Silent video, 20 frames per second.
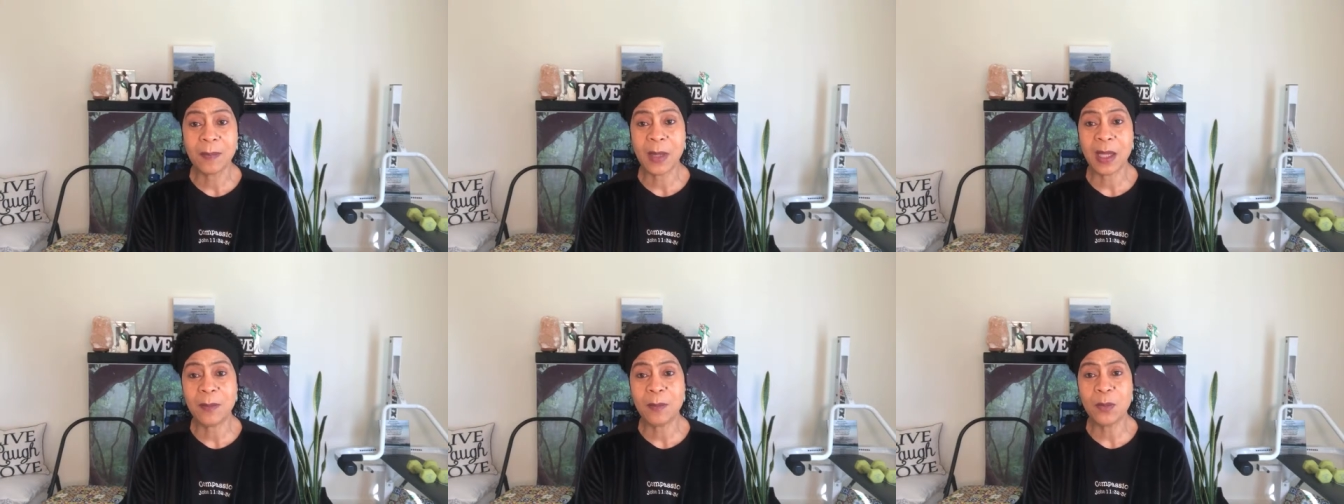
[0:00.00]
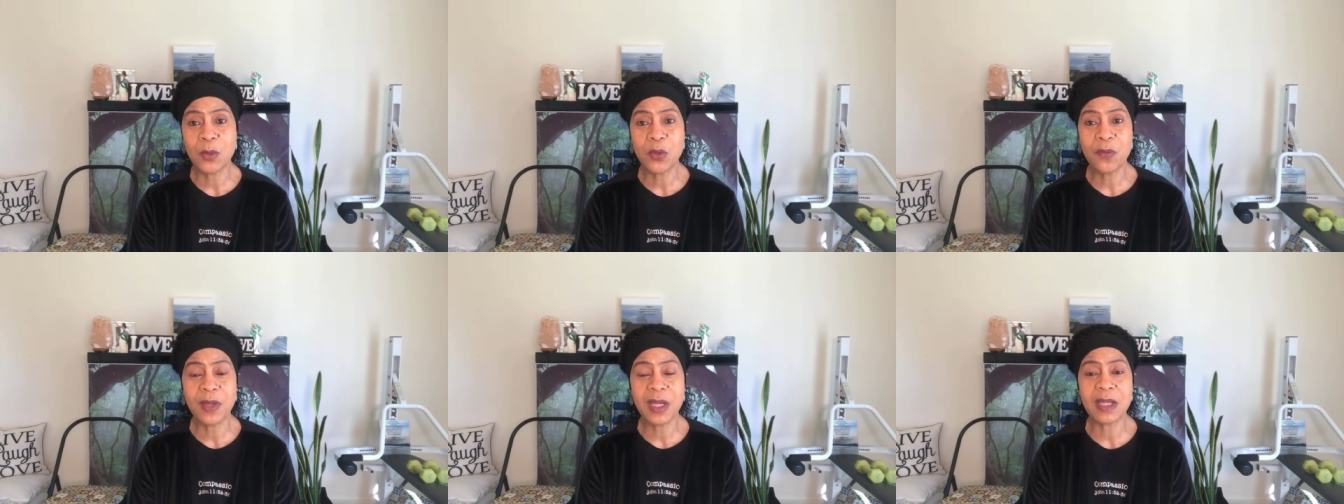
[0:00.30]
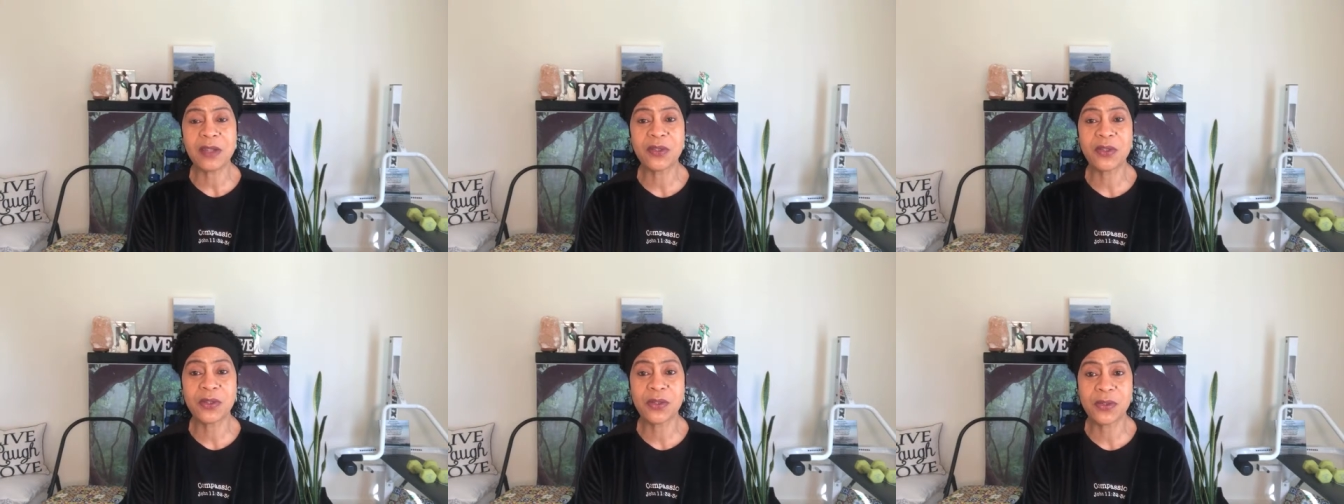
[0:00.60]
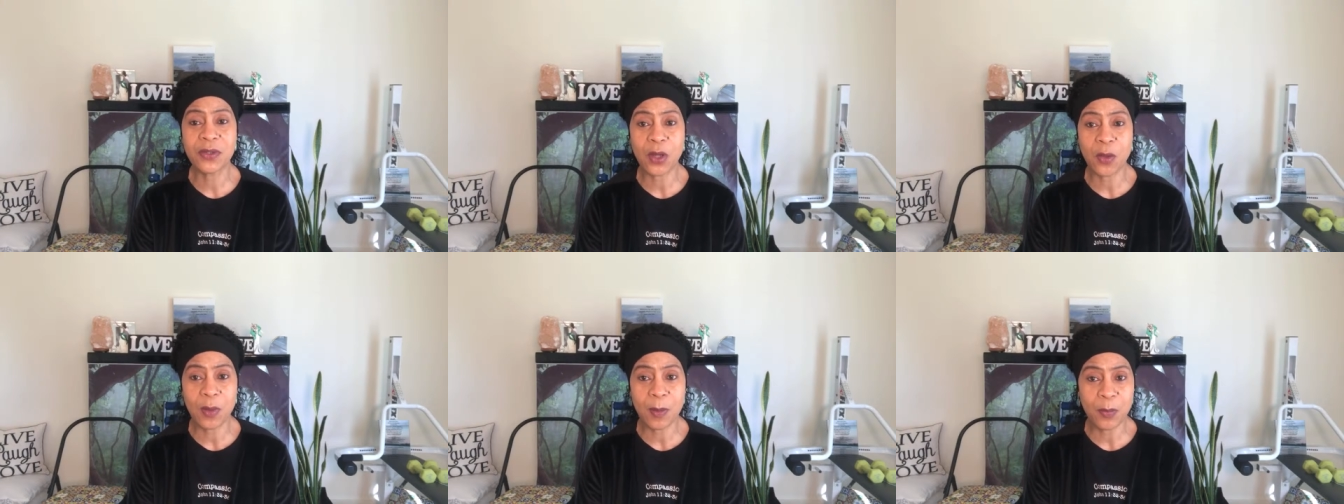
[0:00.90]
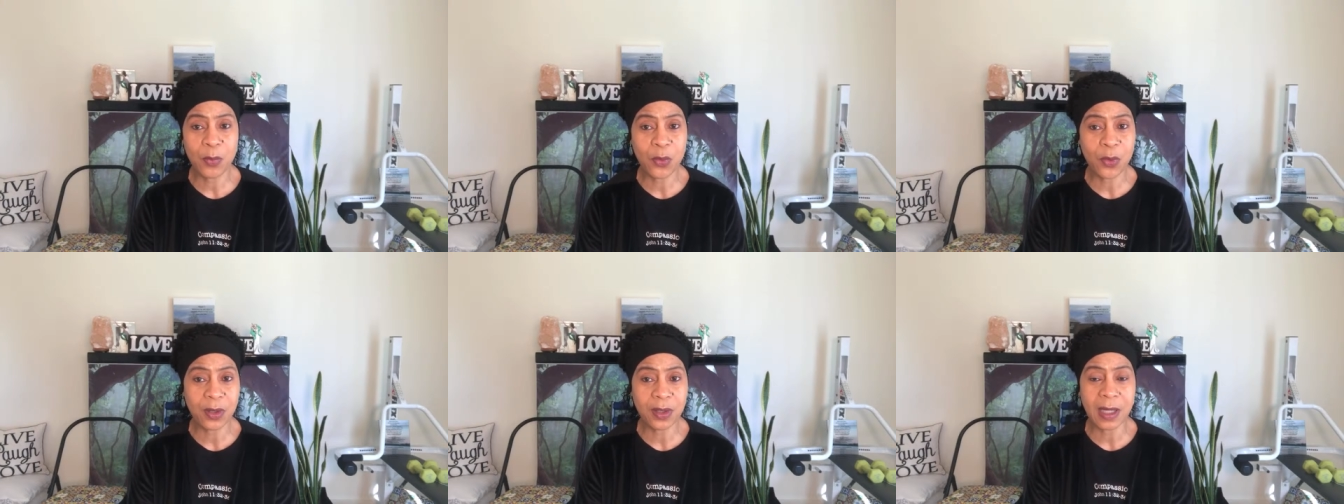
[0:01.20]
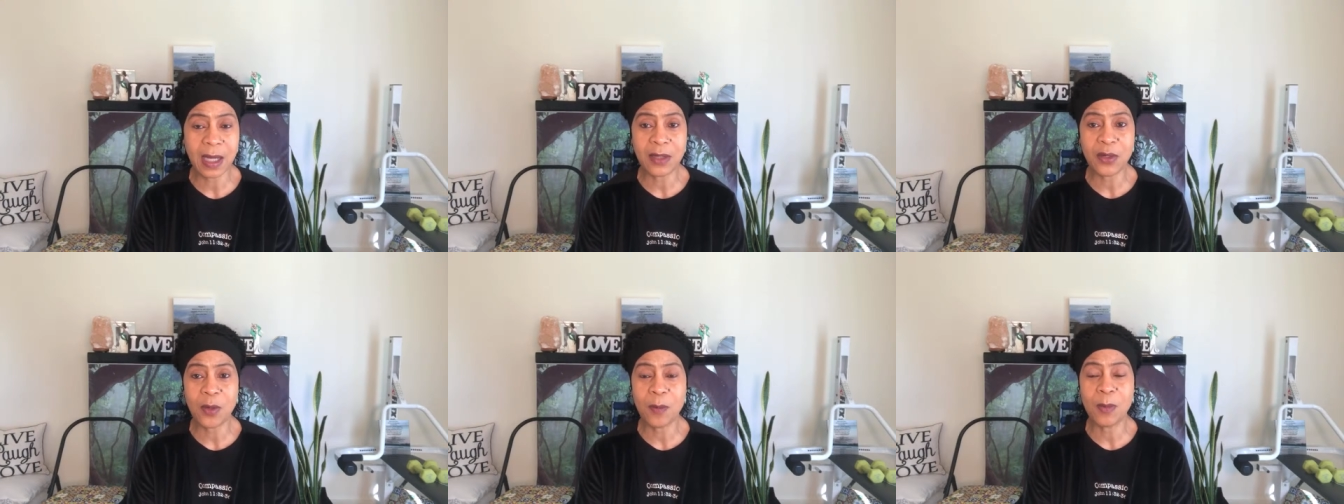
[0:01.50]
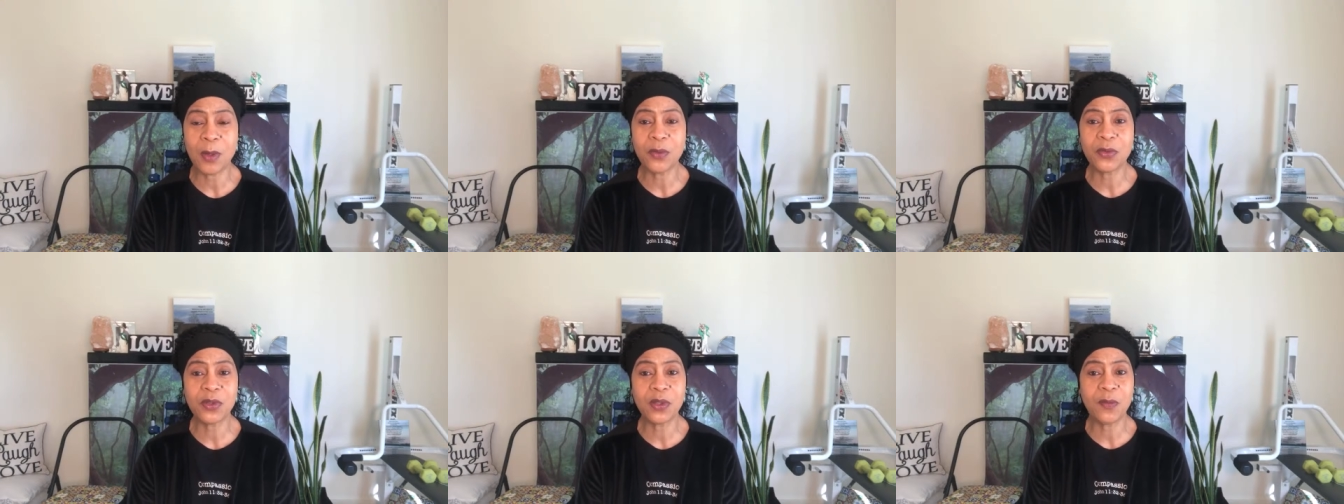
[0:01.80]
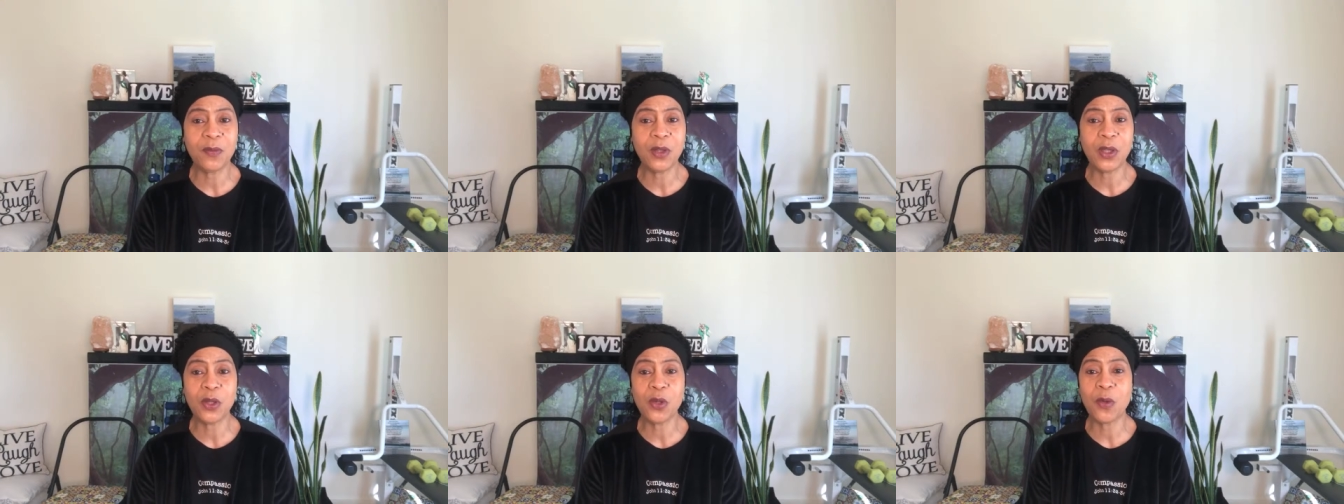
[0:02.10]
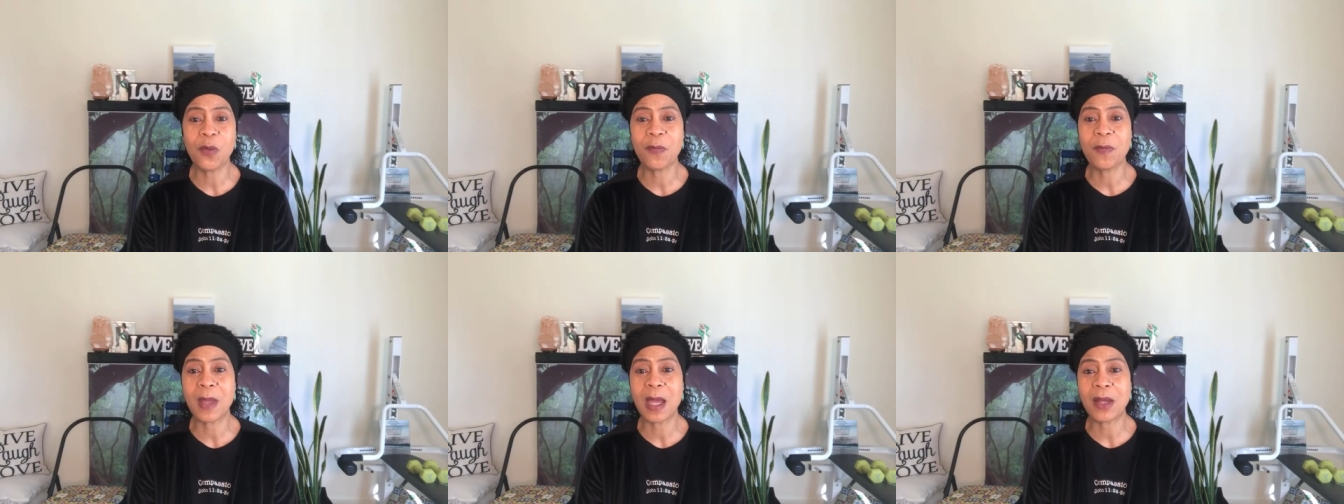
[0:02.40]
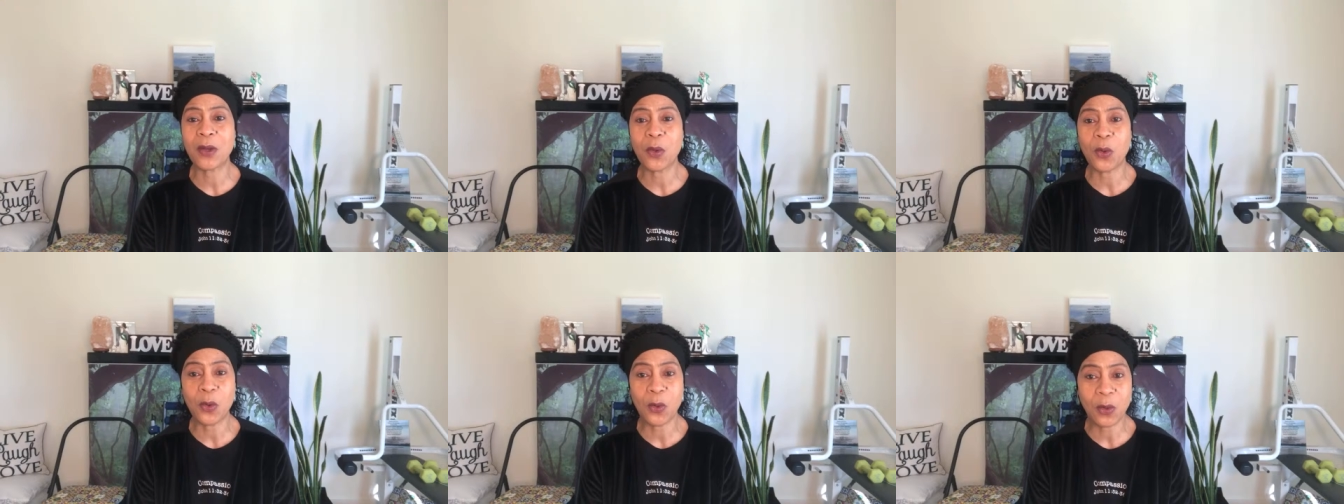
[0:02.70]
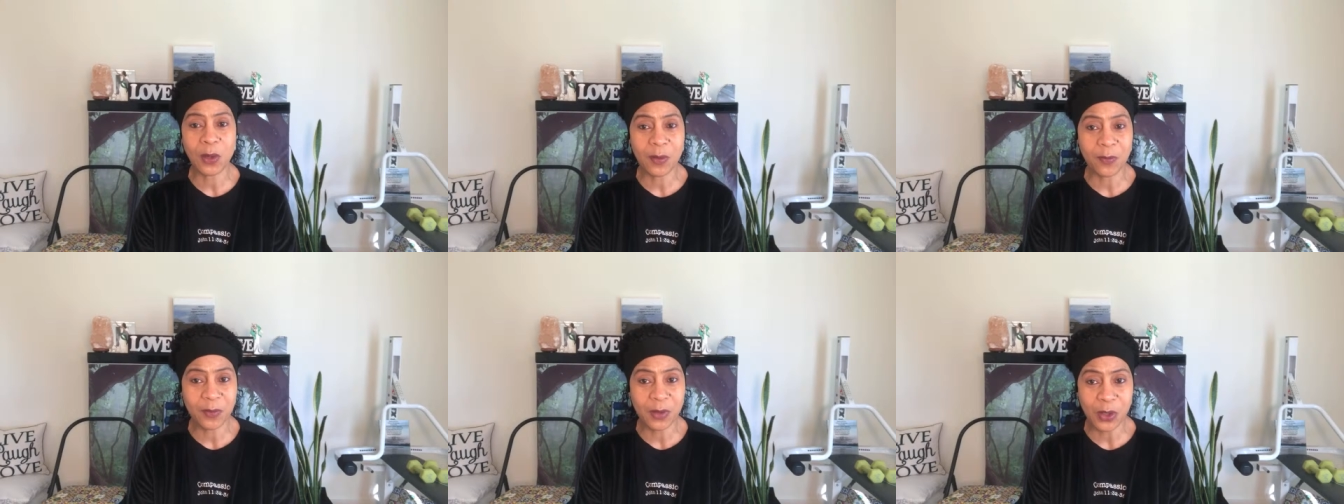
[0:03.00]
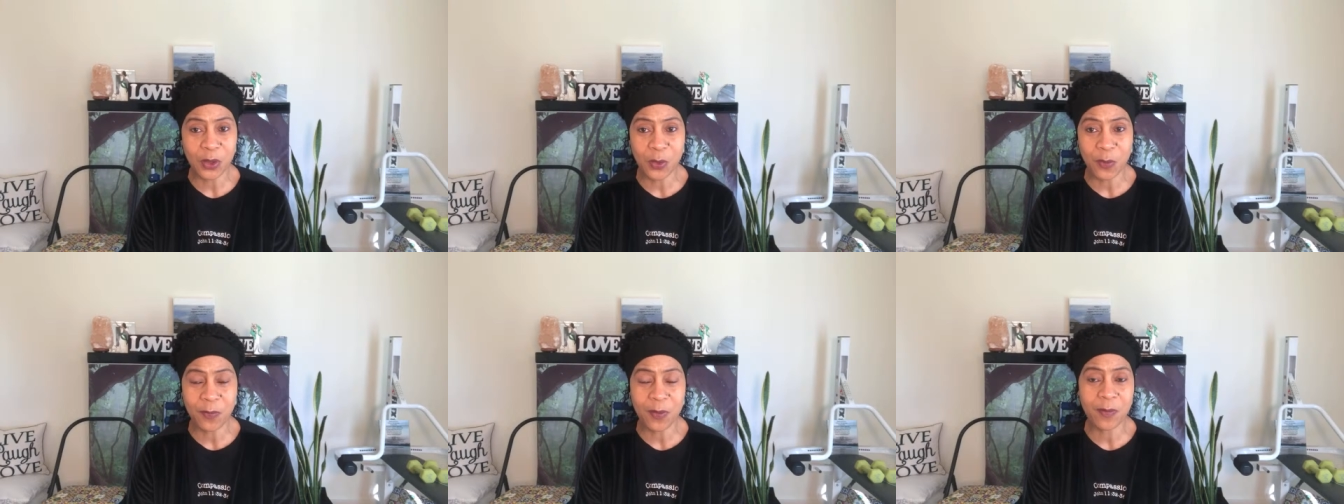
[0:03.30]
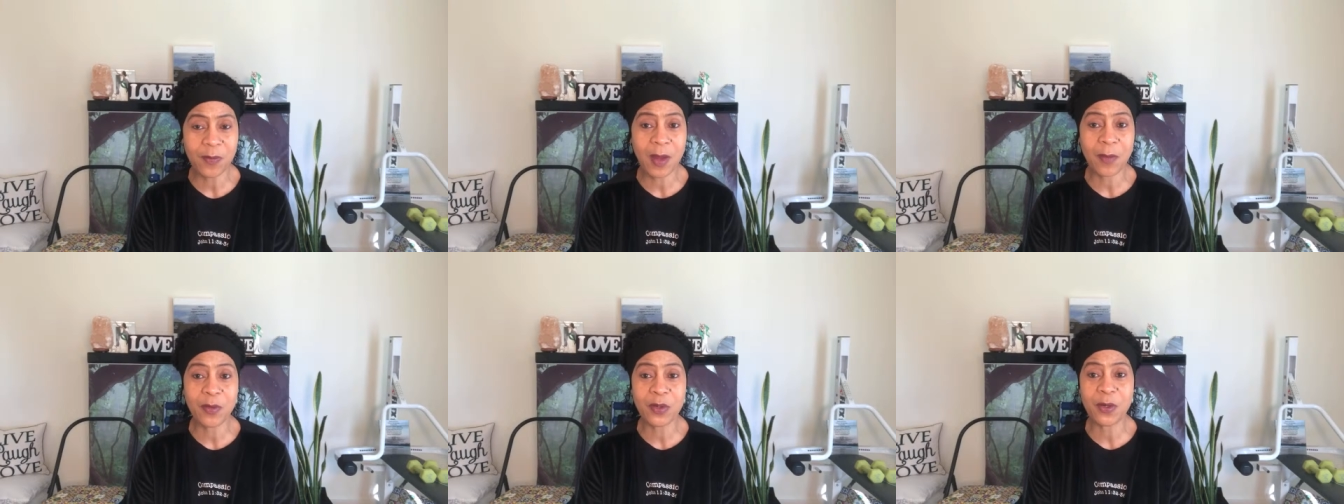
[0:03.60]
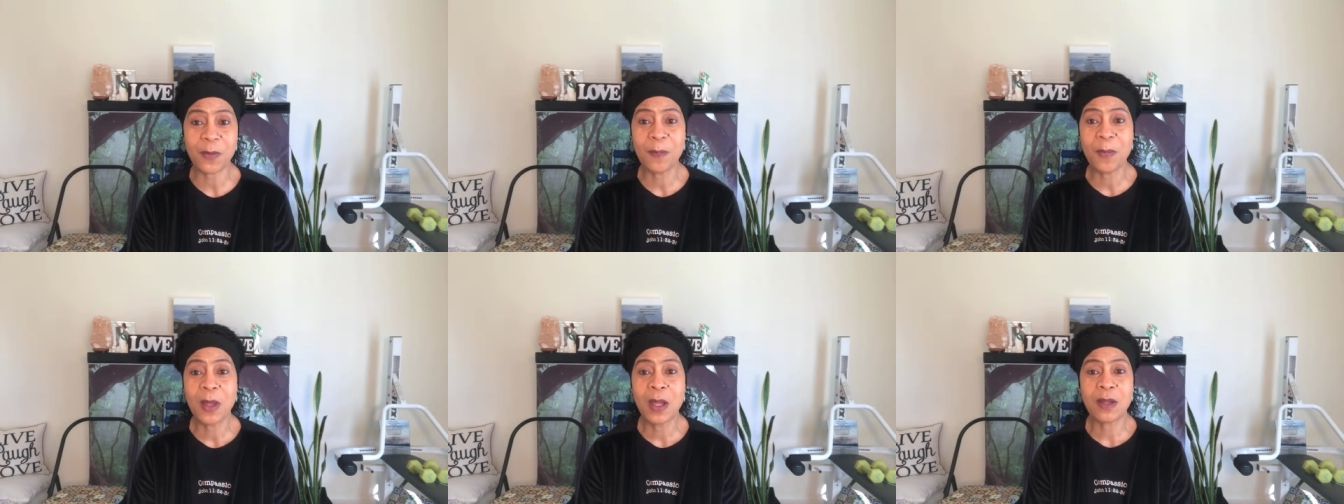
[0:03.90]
And moving is so important. I know most of you, if not all of you, if you've ever